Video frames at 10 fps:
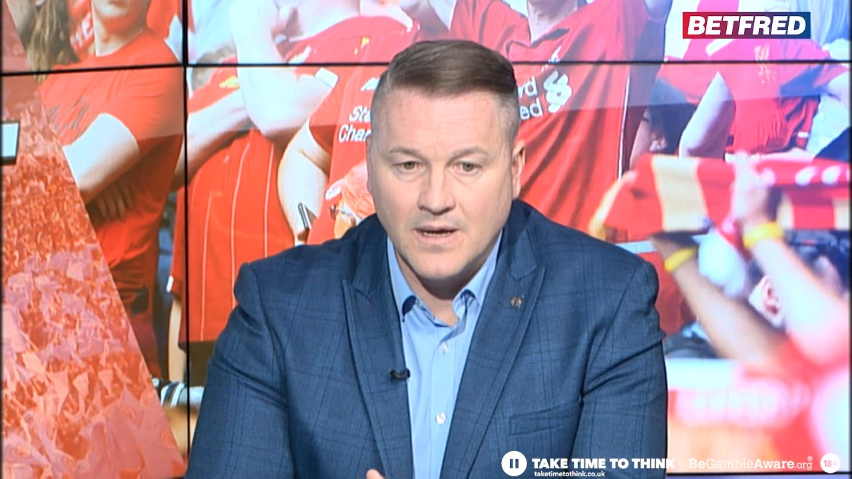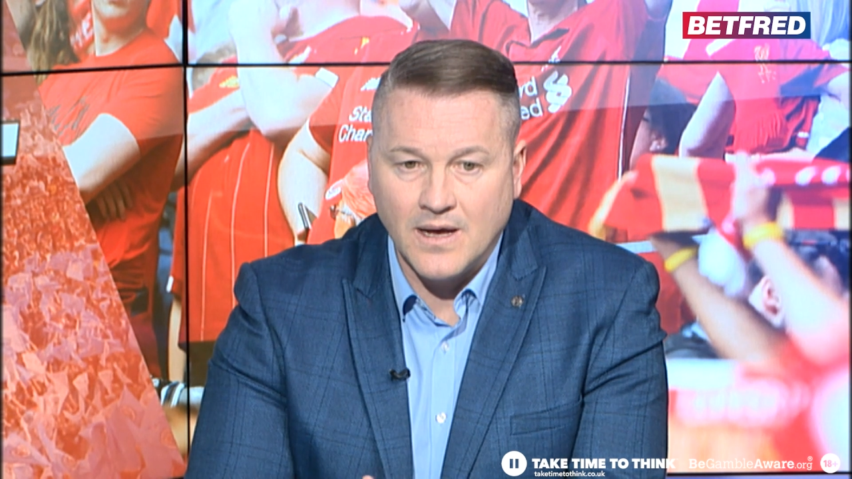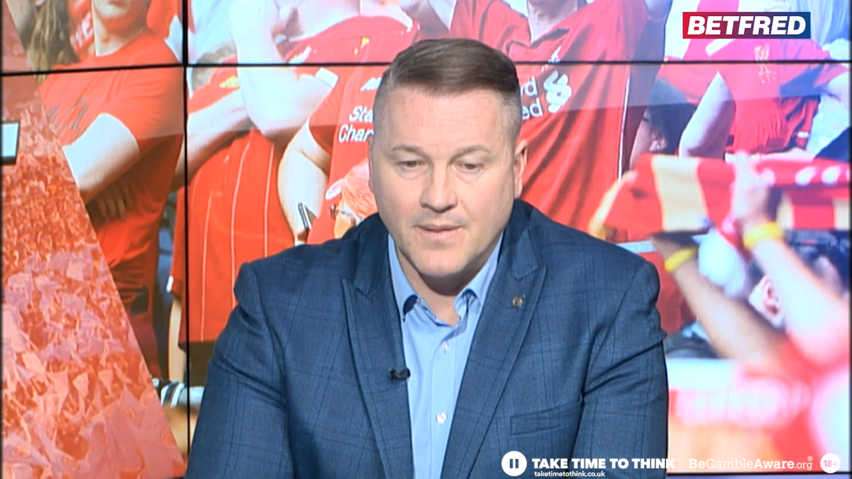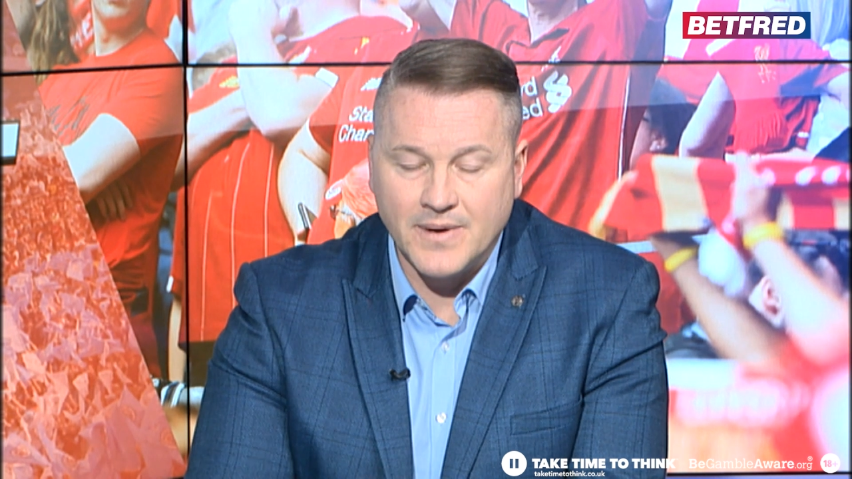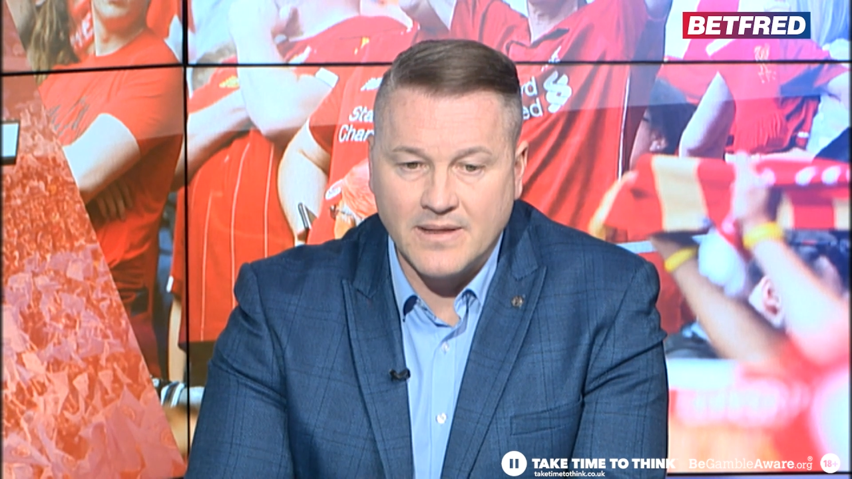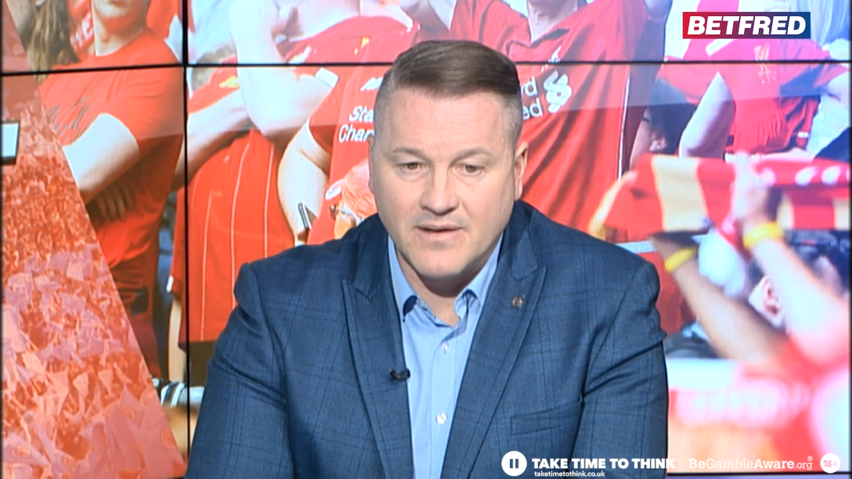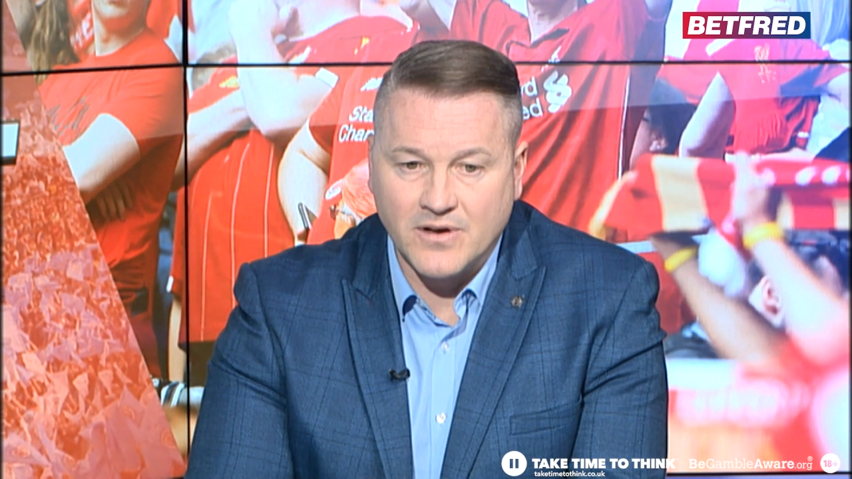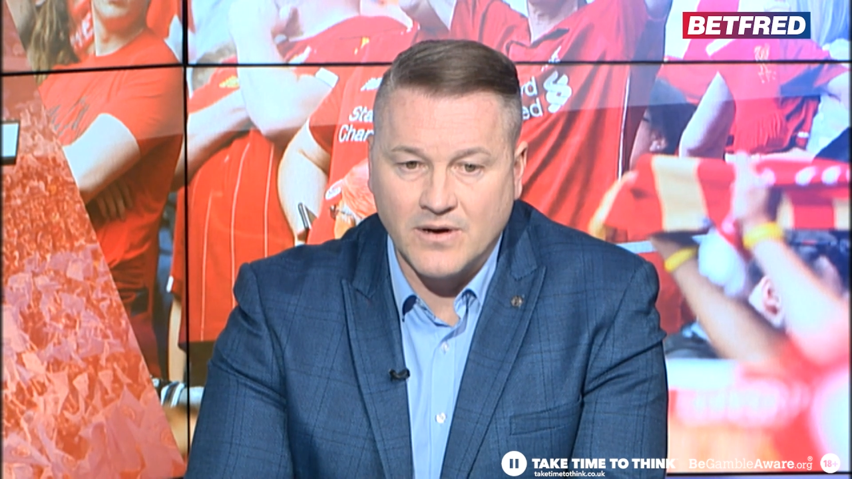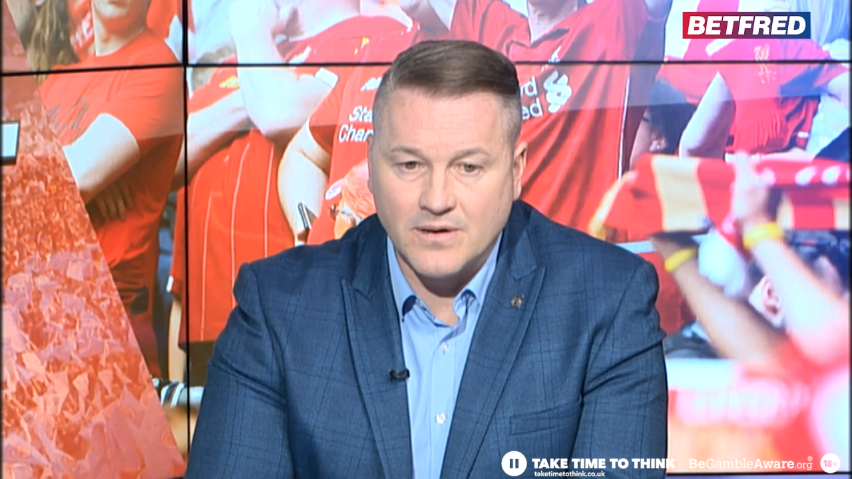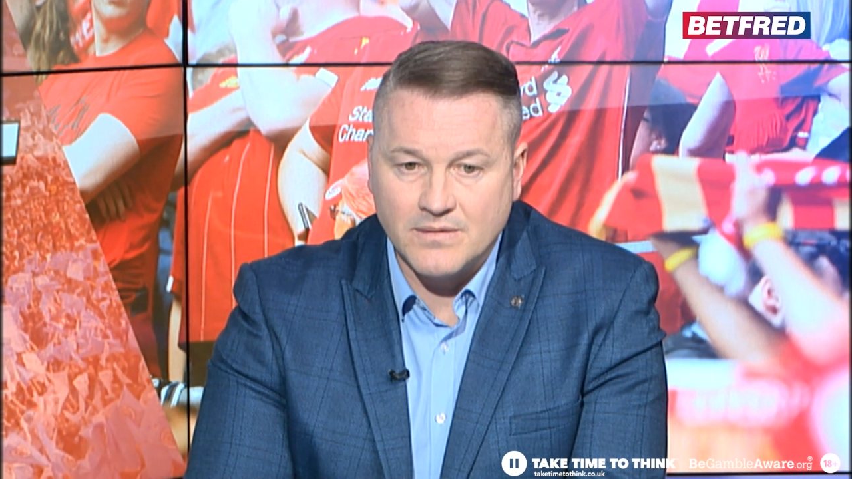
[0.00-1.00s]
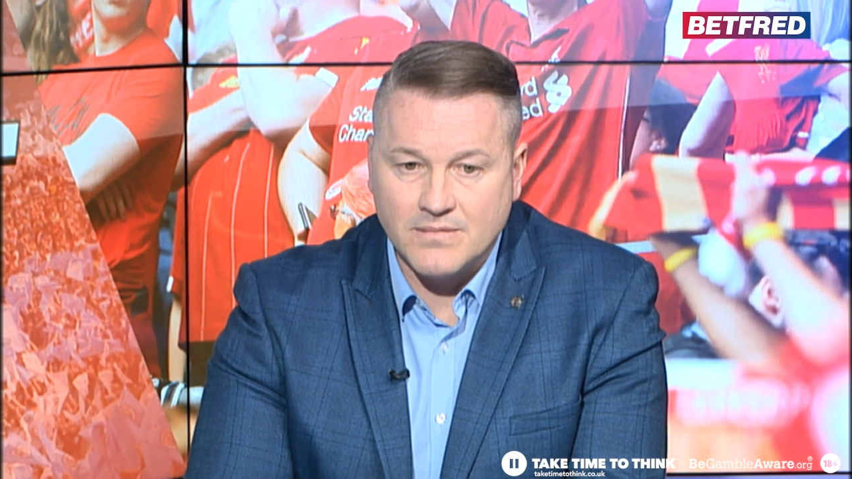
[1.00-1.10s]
I mean, they've got